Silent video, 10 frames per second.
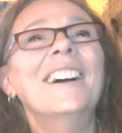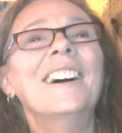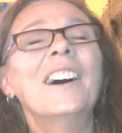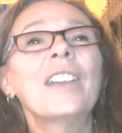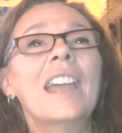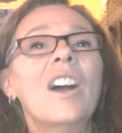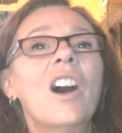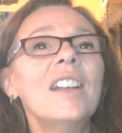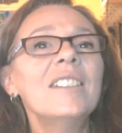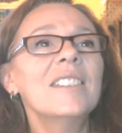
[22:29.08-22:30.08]
Okay,
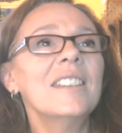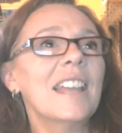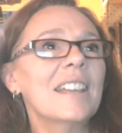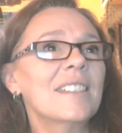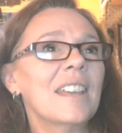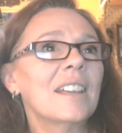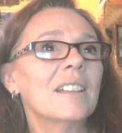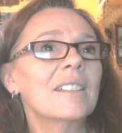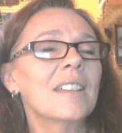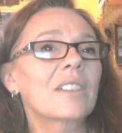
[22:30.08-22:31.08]
on to the next thing
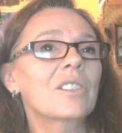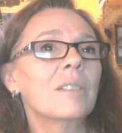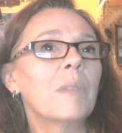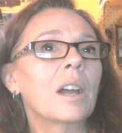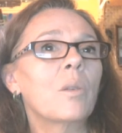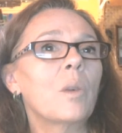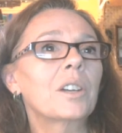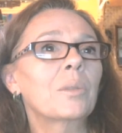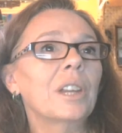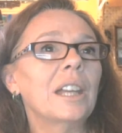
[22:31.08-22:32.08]
that's actually
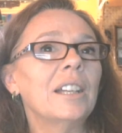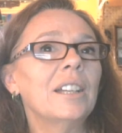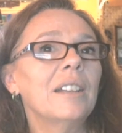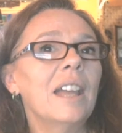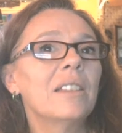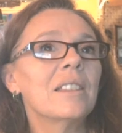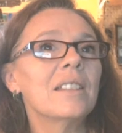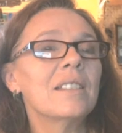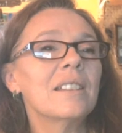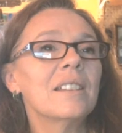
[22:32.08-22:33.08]
marijuana related. And
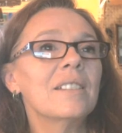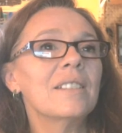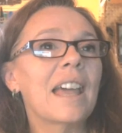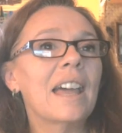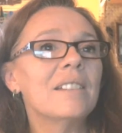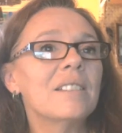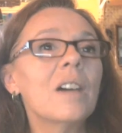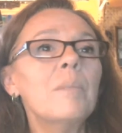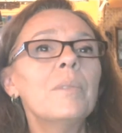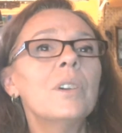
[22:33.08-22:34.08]
this is a heads
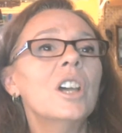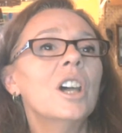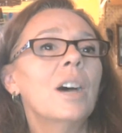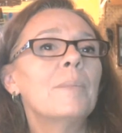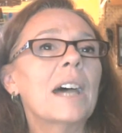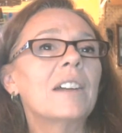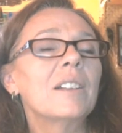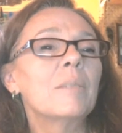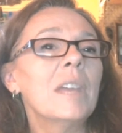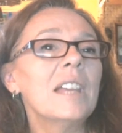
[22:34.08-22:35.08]
up about an
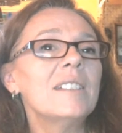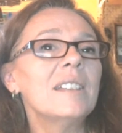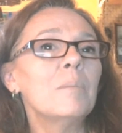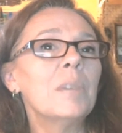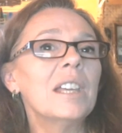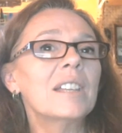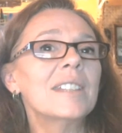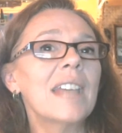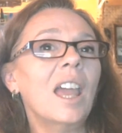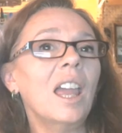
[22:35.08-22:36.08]
amazing
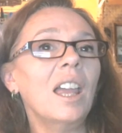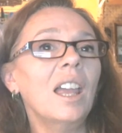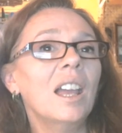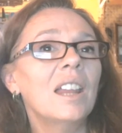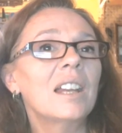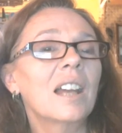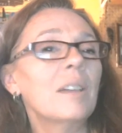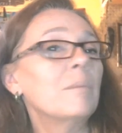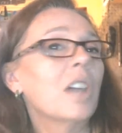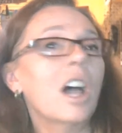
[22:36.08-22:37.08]
PSA that I
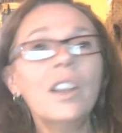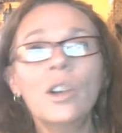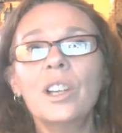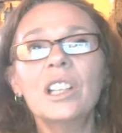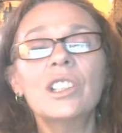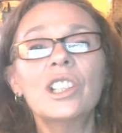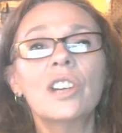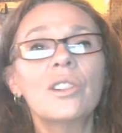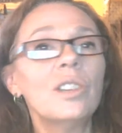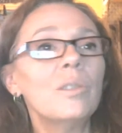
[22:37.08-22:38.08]
am not going to
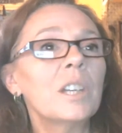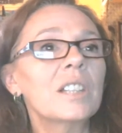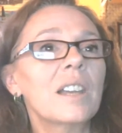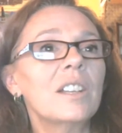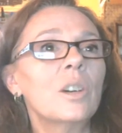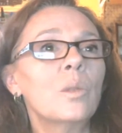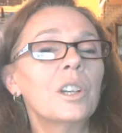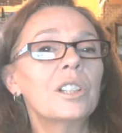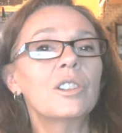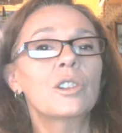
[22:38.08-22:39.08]
show you because I don't
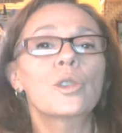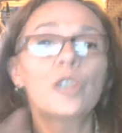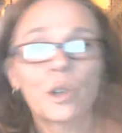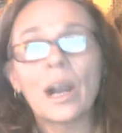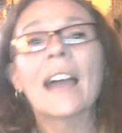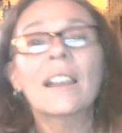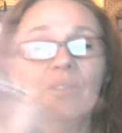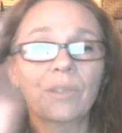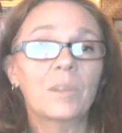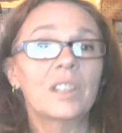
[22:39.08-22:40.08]
want to detract
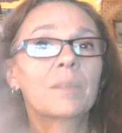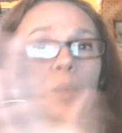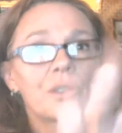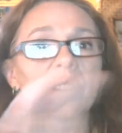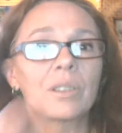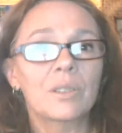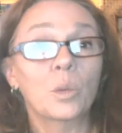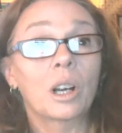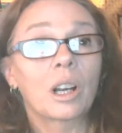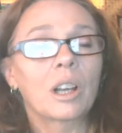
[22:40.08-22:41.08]
from this person's
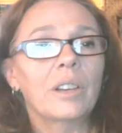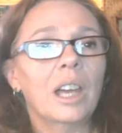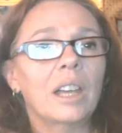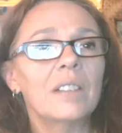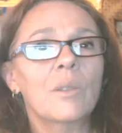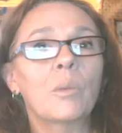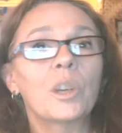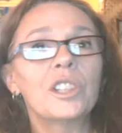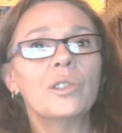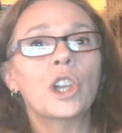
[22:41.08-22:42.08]
work. Okay, so I
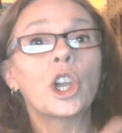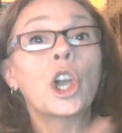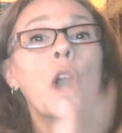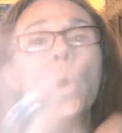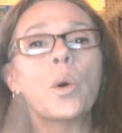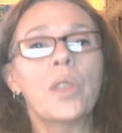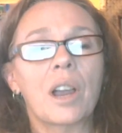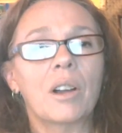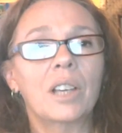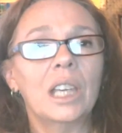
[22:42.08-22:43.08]
want you to go
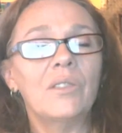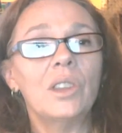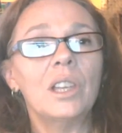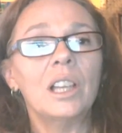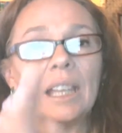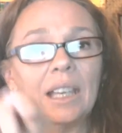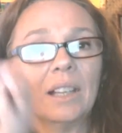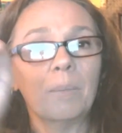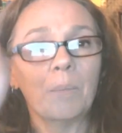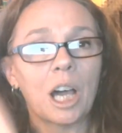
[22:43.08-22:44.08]
there. I'll give you the link
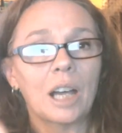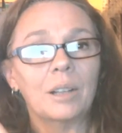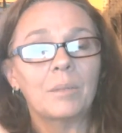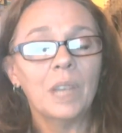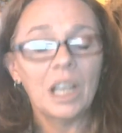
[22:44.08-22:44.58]
at the bottom